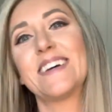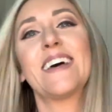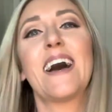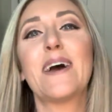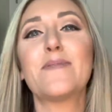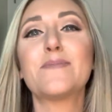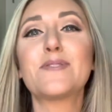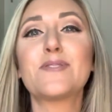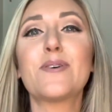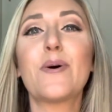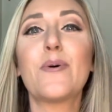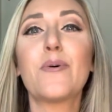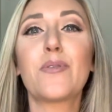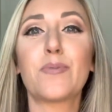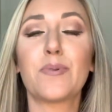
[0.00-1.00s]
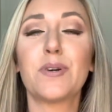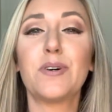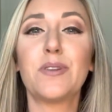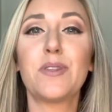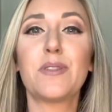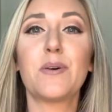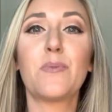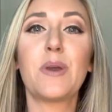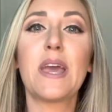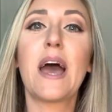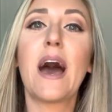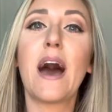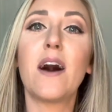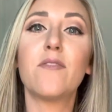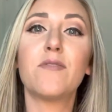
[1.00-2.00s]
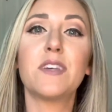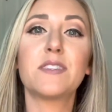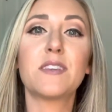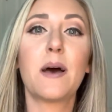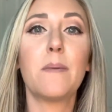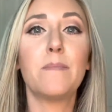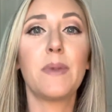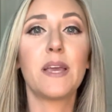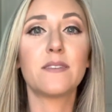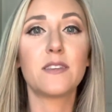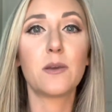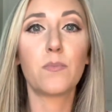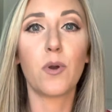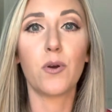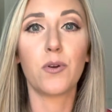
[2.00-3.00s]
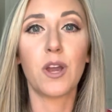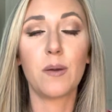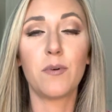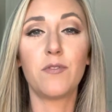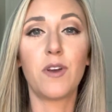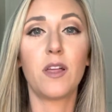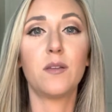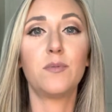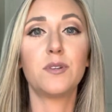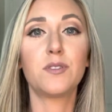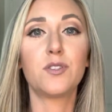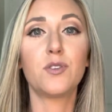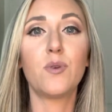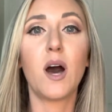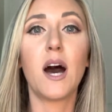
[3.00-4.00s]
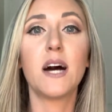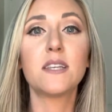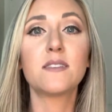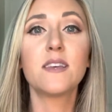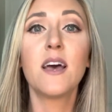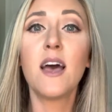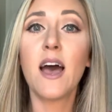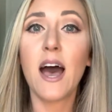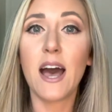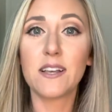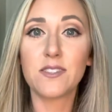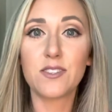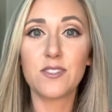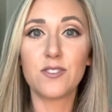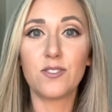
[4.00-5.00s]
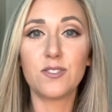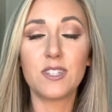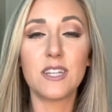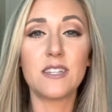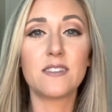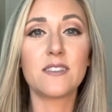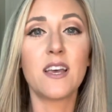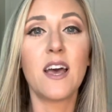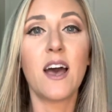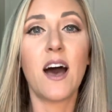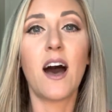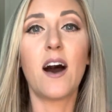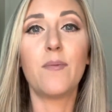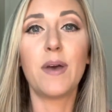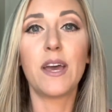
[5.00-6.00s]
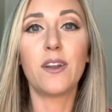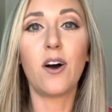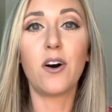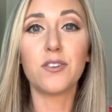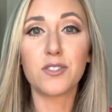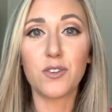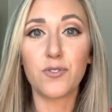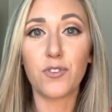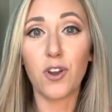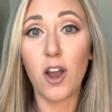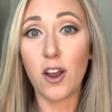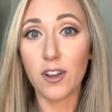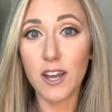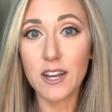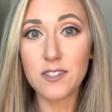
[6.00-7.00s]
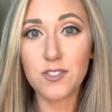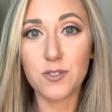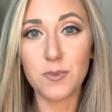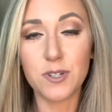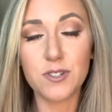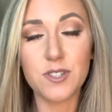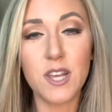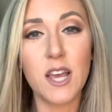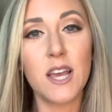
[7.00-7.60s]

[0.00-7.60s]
I am so thrilled that we have this amazing program available to us as consultants and also for our customers.